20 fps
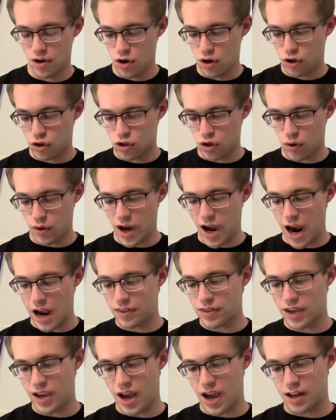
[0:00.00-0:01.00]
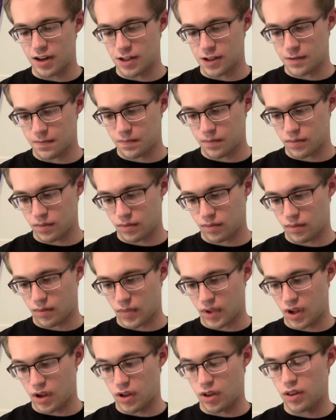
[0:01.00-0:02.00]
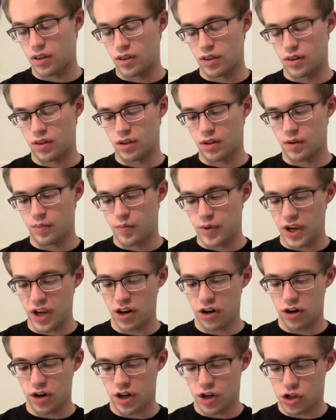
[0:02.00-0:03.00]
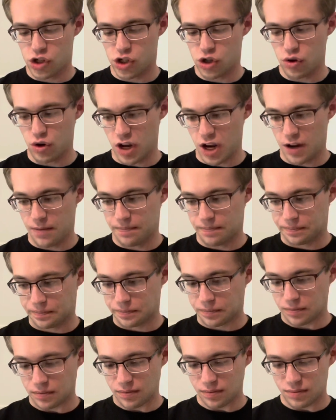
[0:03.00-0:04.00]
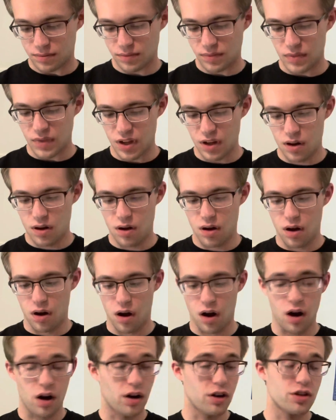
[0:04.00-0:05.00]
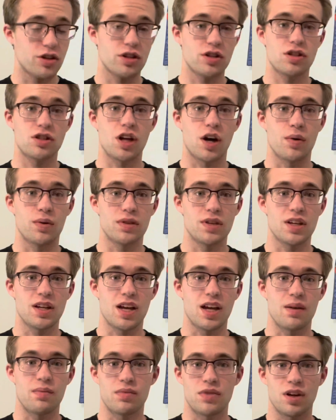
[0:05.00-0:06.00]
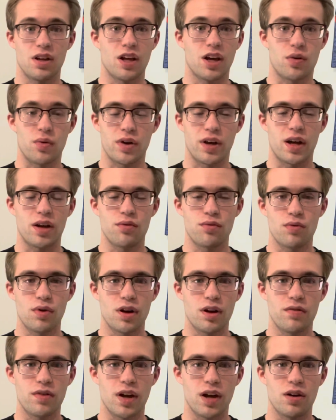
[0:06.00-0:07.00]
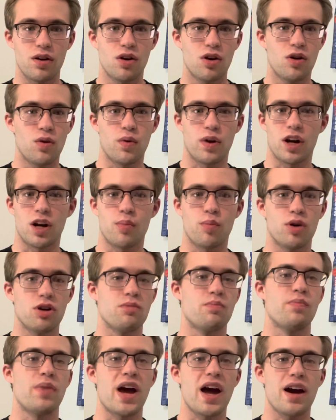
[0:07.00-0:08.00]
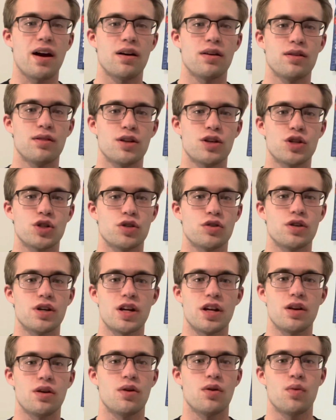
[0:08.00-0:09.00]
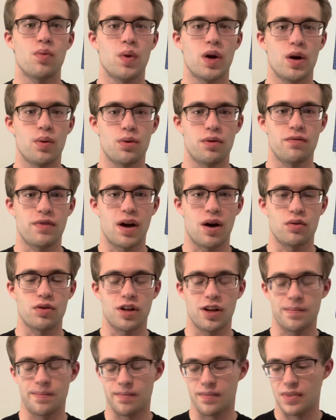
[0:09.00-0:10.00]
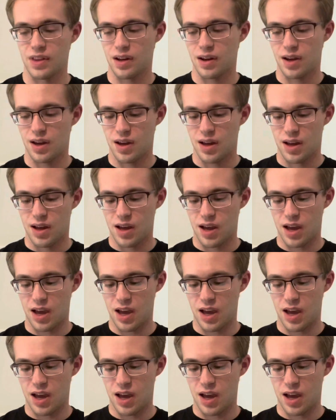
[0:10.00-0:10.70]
So at the end, Peter and Judy are just done with the game. They're like, we're getting rid of it. We're going to put it back under the tree where we found it.